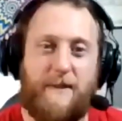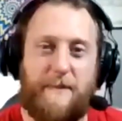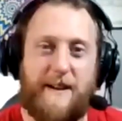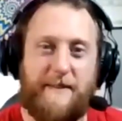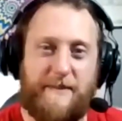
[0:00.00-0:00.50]
right
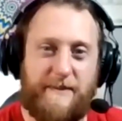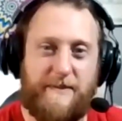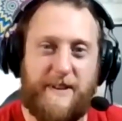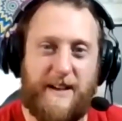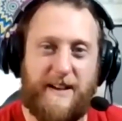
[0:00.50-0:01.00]
by
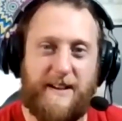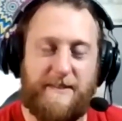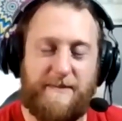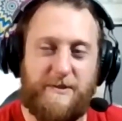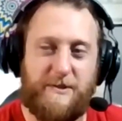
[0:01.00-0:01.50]

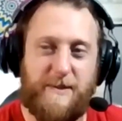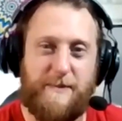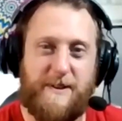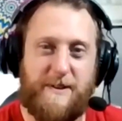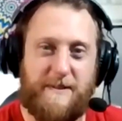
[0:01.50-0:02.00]
uh,
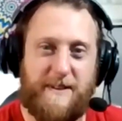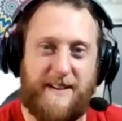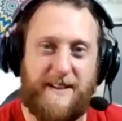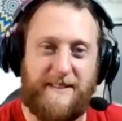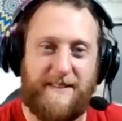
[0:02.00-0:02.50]

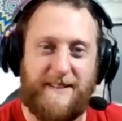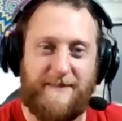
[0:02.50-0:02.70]
Stripperoke.